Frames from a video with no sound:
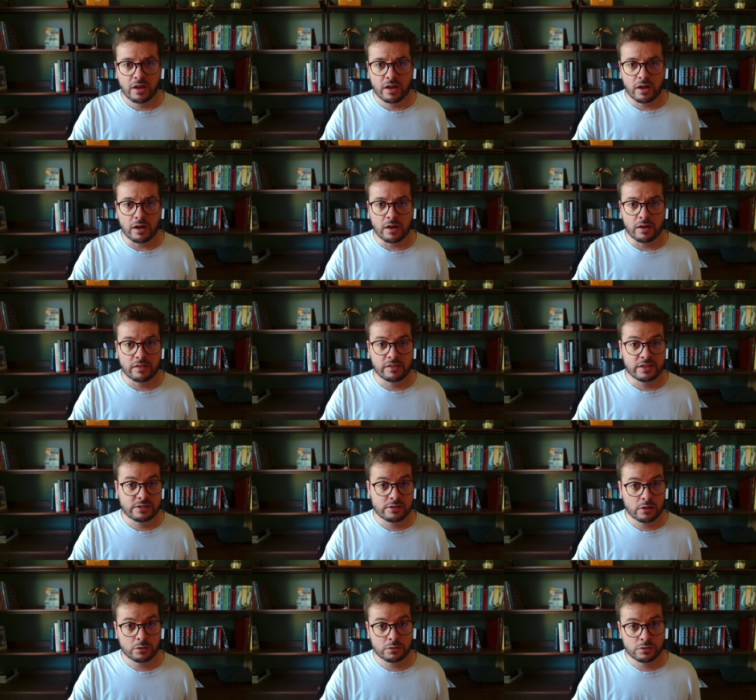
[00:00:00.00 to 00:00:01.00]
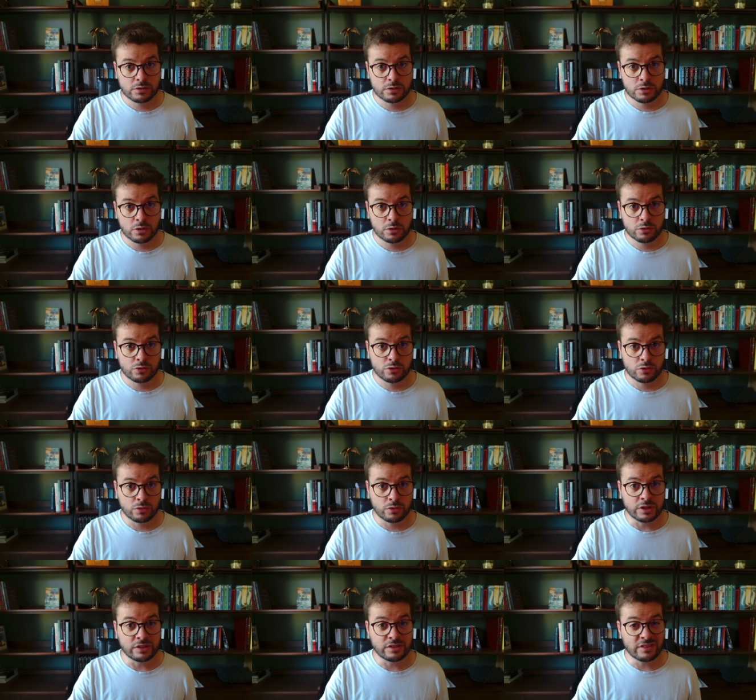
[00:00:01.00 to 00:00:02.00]
Uh, this allows you to
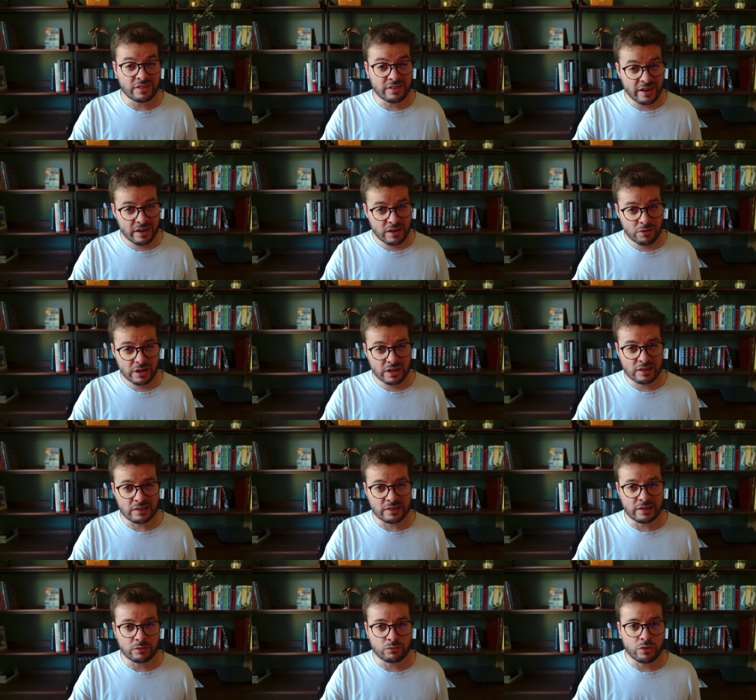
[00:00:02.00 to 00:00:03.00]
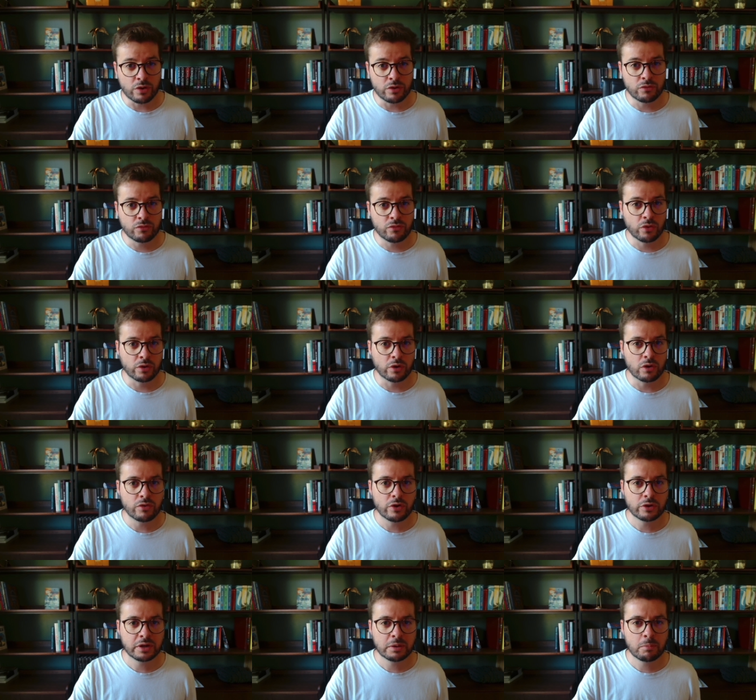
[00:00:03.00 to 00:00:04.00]
indirectly run for the
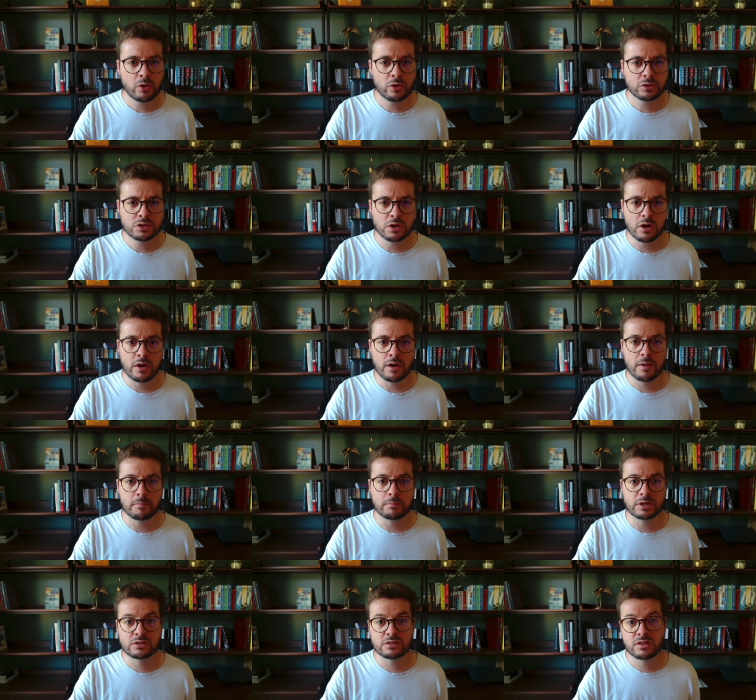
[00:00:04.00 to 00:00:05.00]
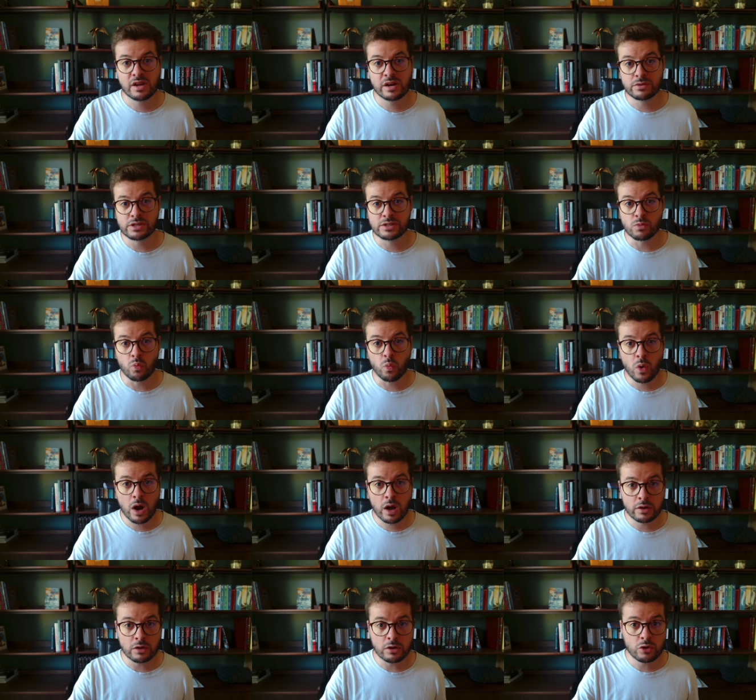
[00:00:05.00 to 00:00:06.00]
governing board uh, because there is
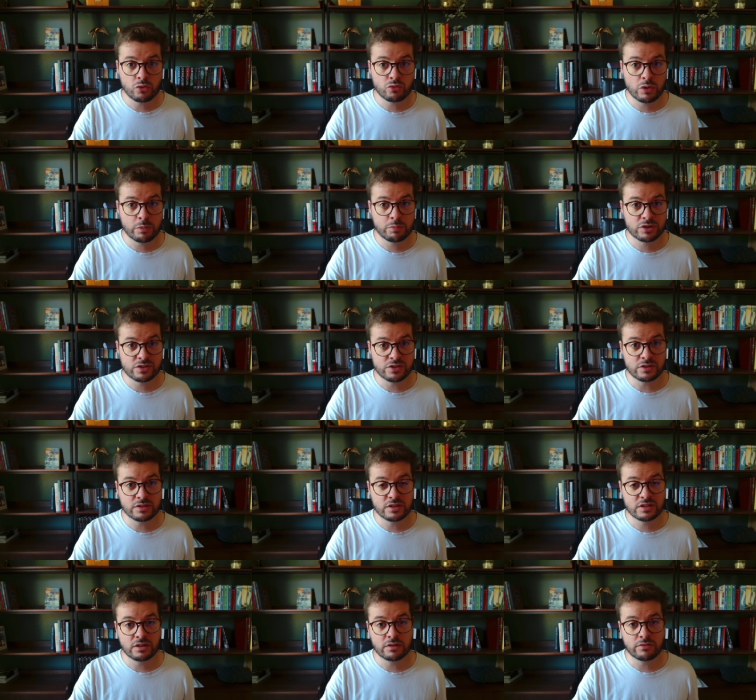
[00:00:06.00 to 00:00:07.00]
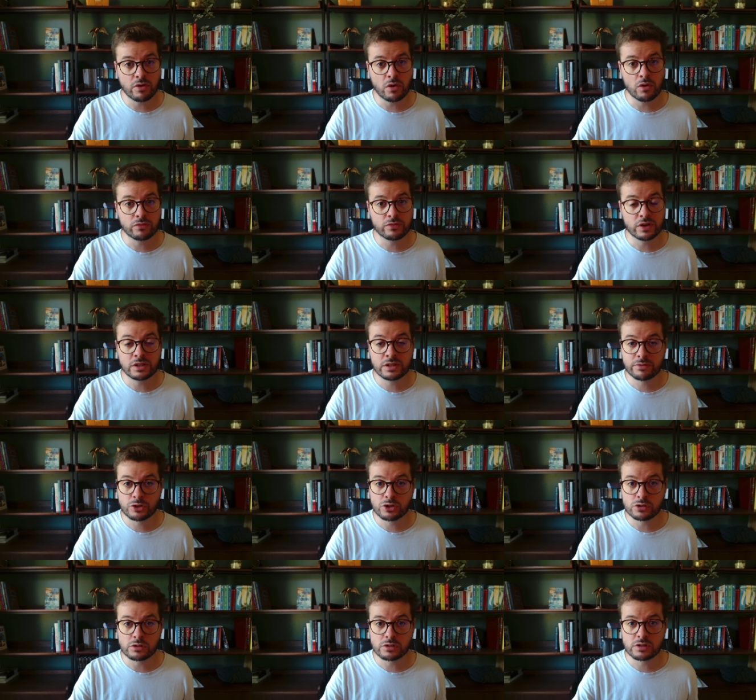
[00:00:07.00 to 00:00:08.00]
one new representative of
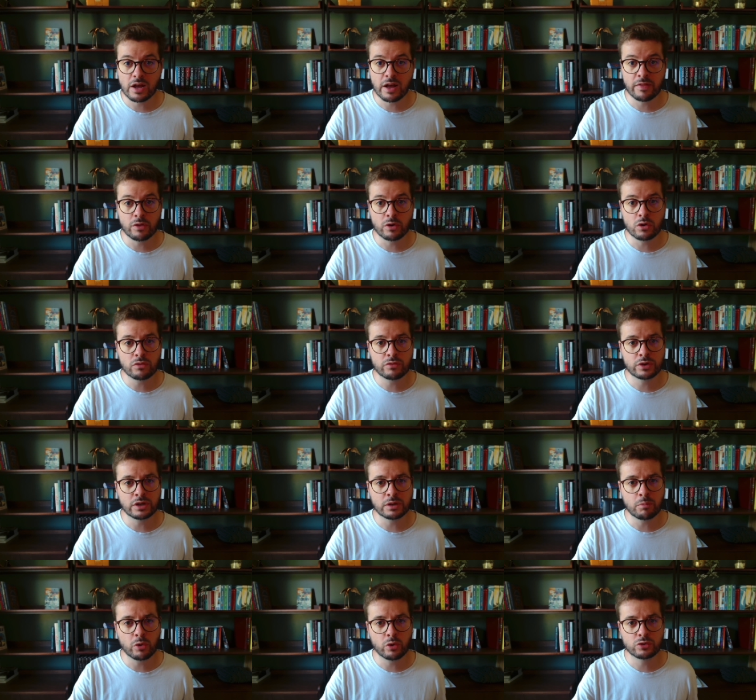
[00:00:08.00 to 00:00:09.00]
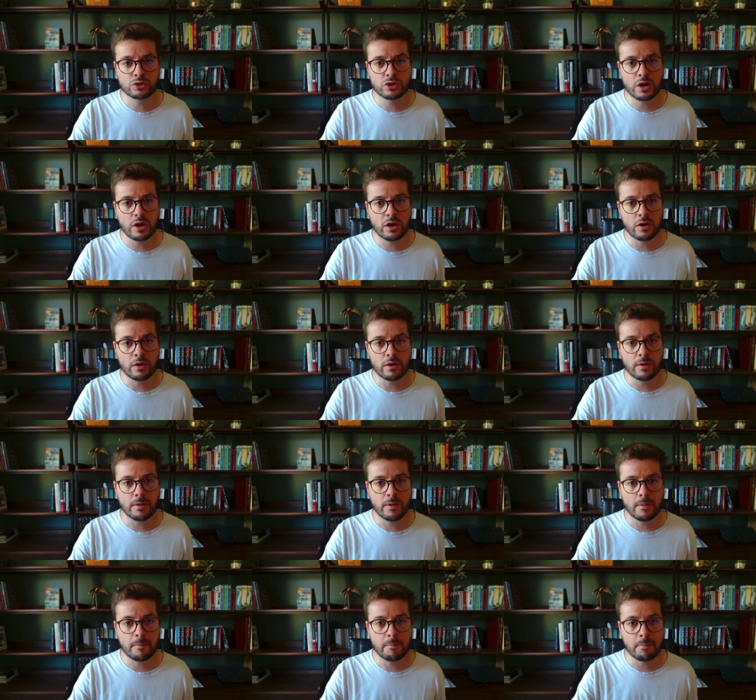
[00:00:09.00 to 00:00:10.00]
individuals at the governing board,
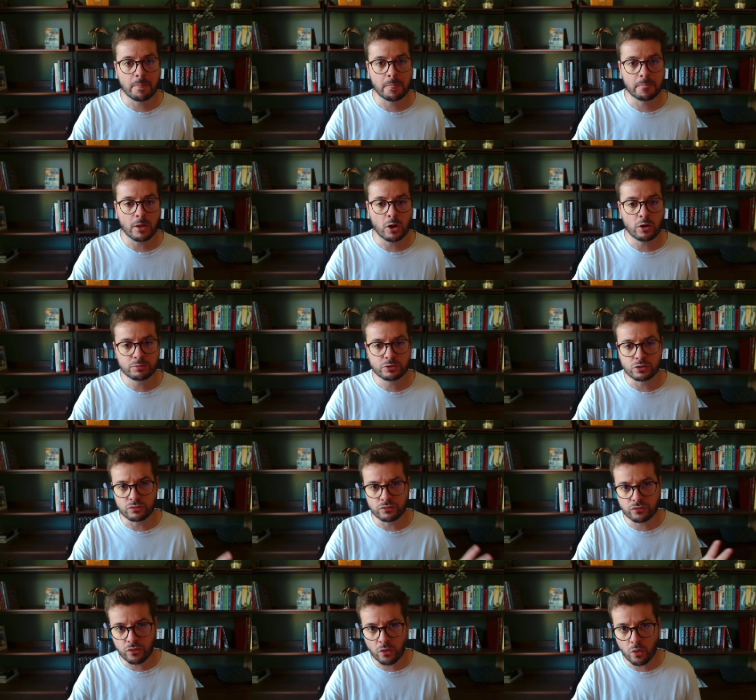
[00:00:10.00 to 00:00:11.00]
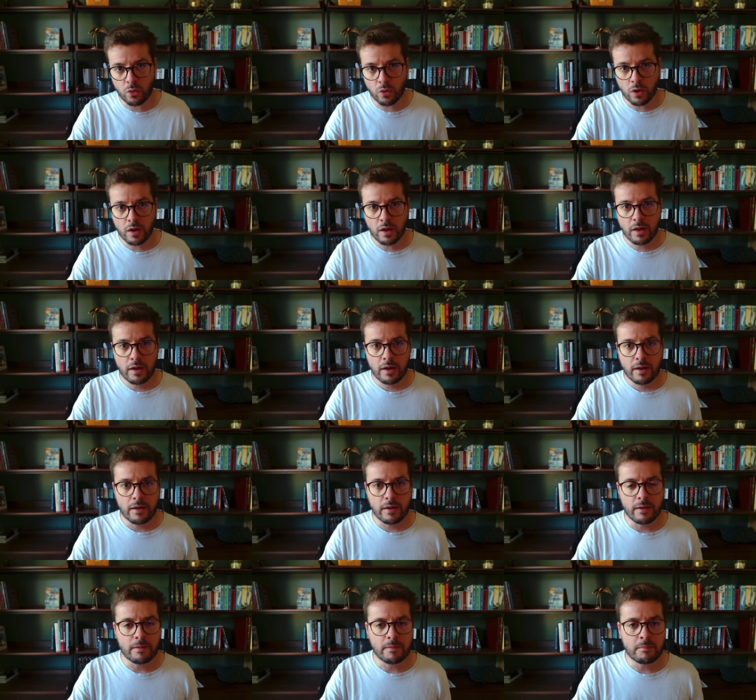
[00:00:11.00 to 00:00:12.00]
um, up to four
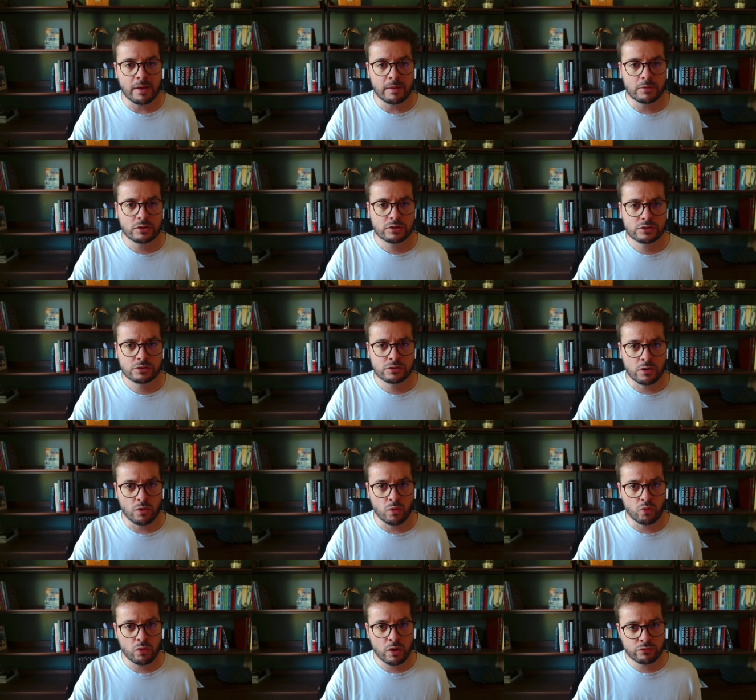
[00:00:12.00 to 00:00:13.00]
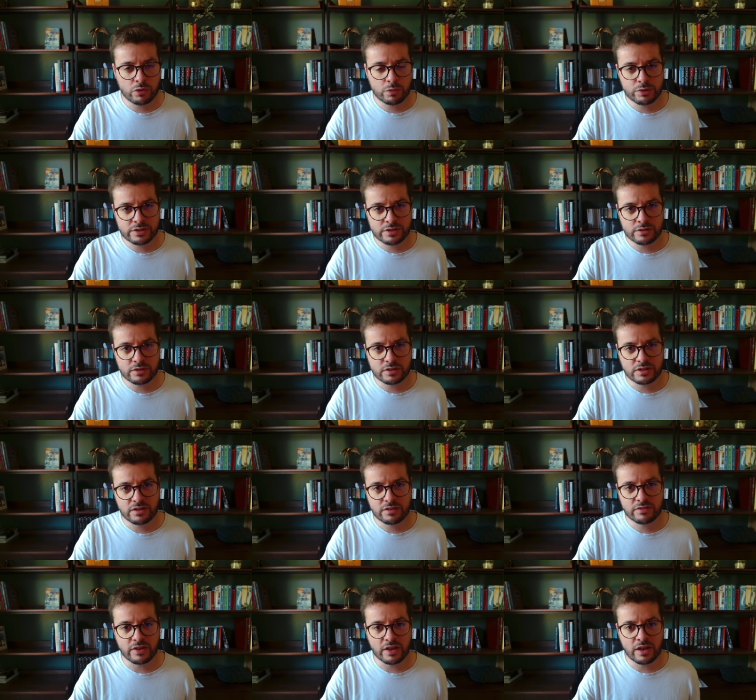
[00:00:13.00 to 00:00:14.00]
uh, members. So one
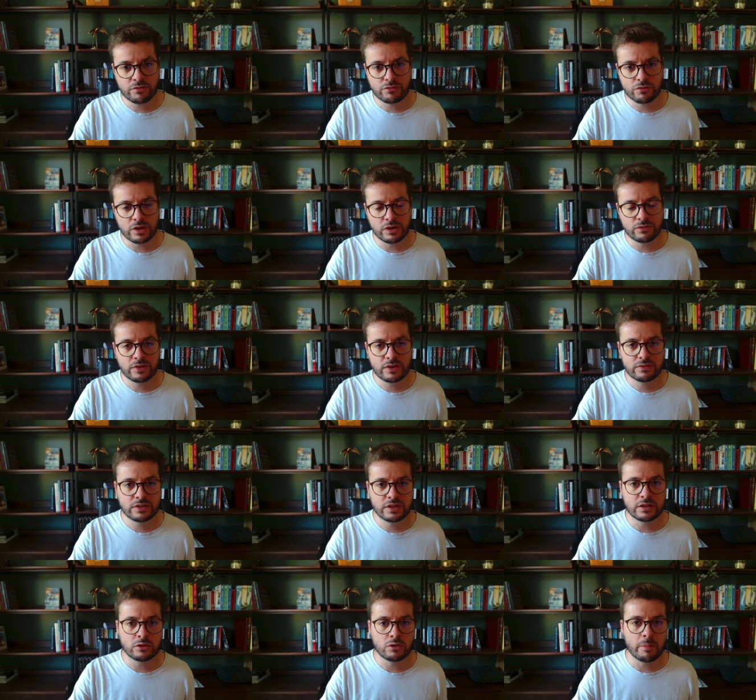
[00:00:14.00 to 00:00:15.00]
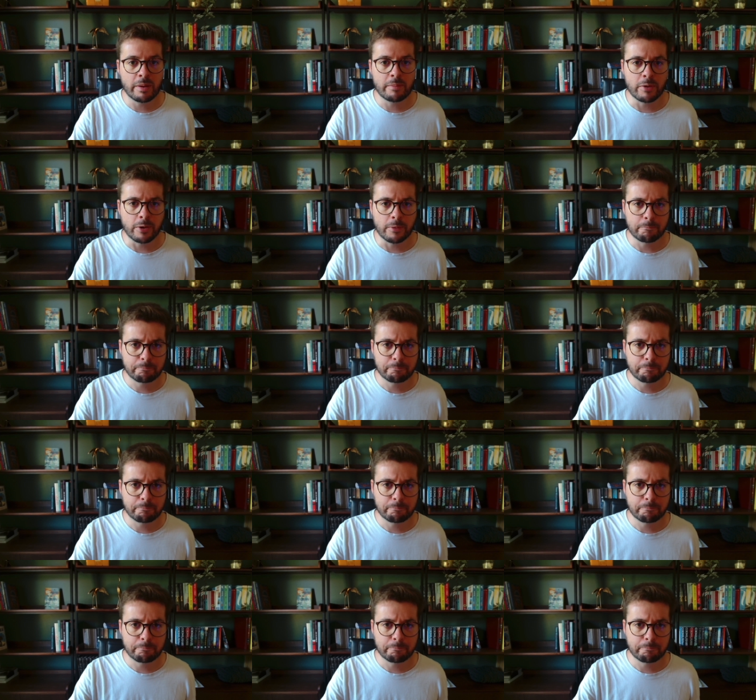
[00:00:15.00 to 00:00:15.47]
representative every 50 new member.